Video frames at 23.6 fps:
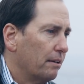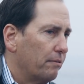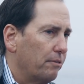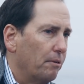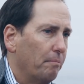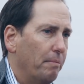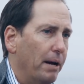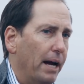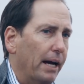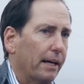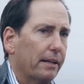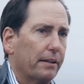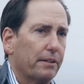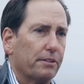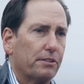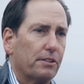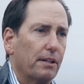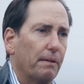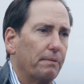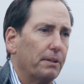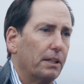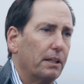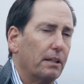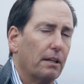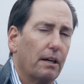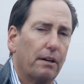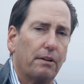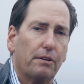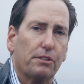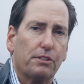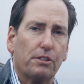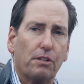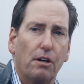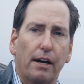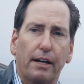from back in the
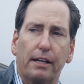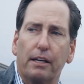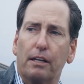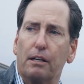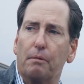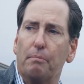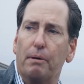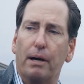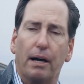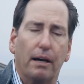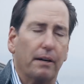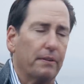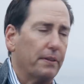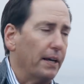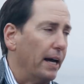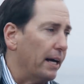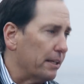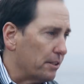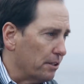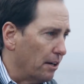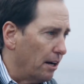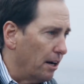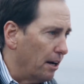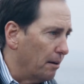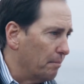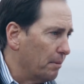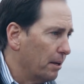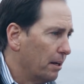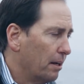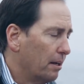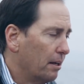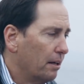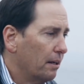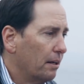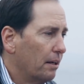1700s, talking about at that time
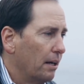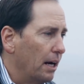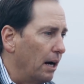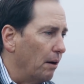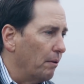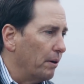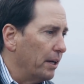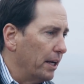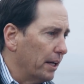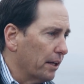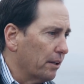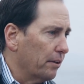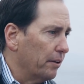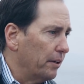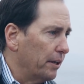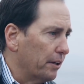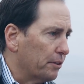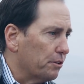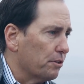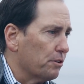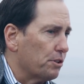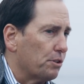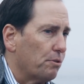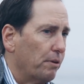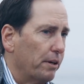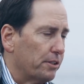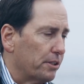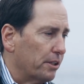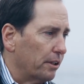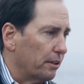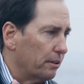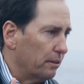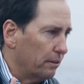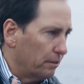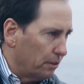how in England interest
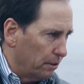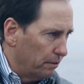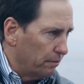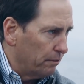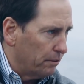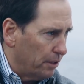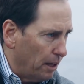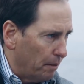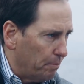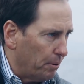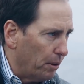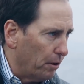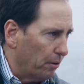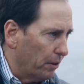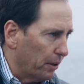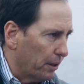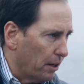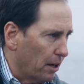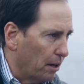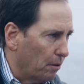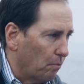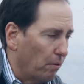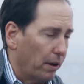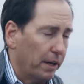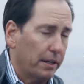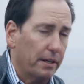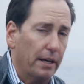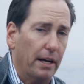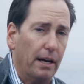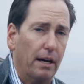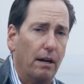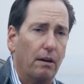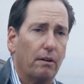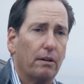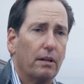rates had temporarily gone way
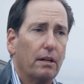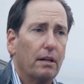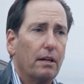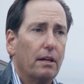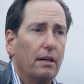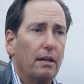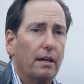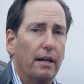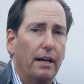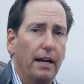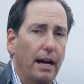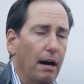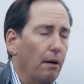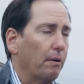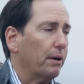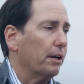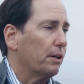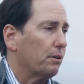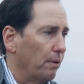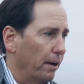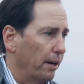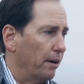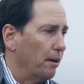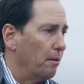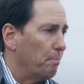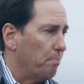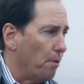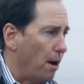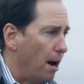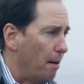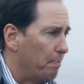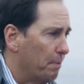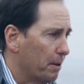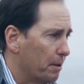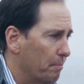down and how it had created a
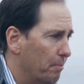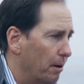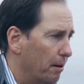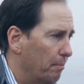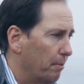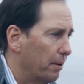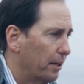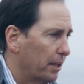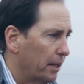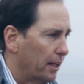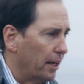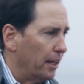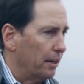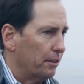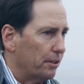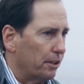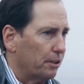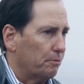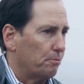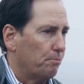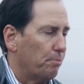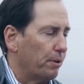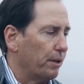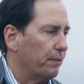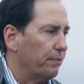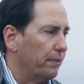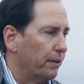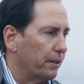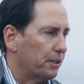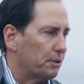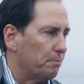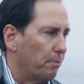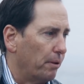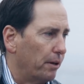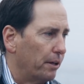property bubble. And he kind of
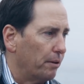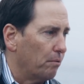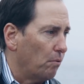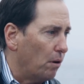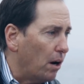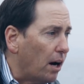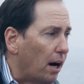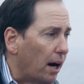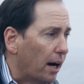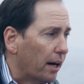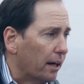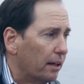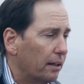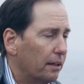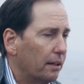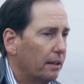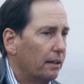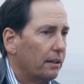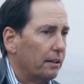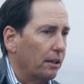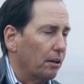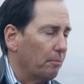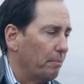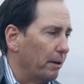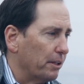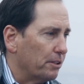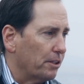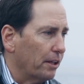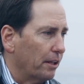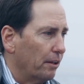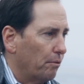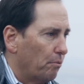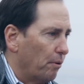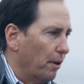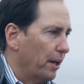briefly explained why. You know,
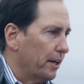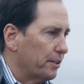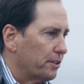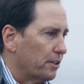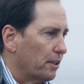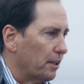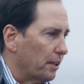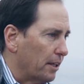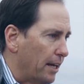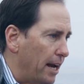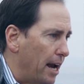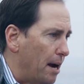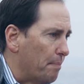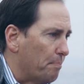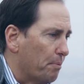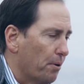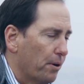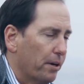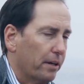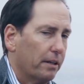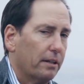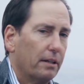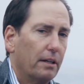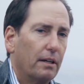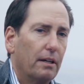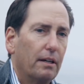basically it relates to the cap rate.